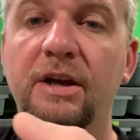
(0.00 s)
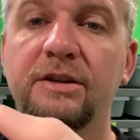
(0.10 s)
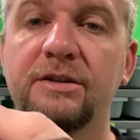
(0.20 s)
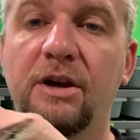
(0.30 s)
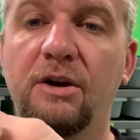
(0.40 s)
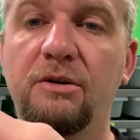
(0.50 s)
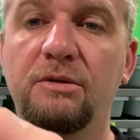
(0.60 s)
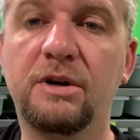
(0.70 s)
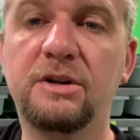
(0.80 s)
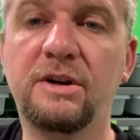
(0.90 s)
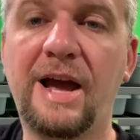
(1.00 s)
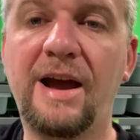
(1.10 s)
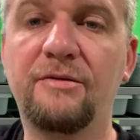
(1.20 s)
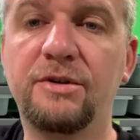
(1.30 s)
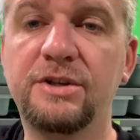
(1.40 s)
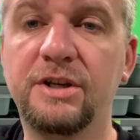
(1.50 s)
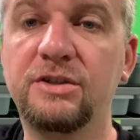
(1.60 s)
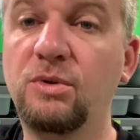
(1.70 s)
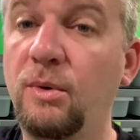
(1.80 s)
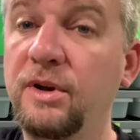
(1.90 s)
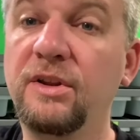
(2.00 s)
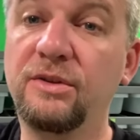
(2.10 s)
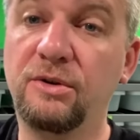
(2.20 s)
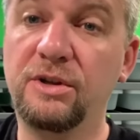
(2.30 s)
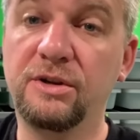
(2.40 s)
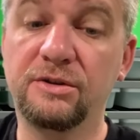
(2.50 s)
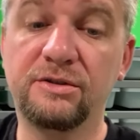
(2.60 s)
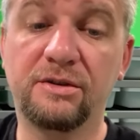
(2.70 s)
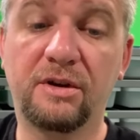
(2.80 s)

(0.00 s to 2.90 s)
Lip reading: So a good average is 20 to 30 years